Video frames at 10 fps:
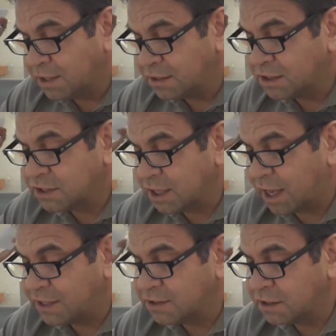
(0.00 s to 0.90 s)
in this
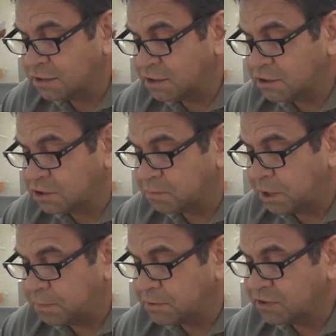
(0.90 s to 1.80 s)
case the Indigenous
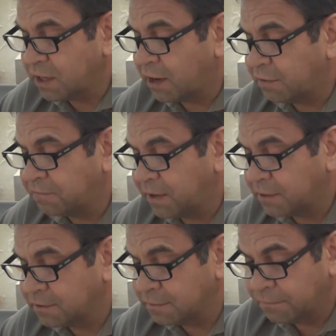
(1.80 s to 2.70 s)
peoples, are
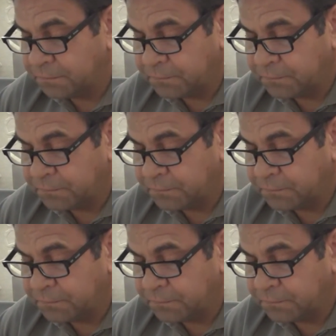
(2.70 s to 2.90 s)
affected.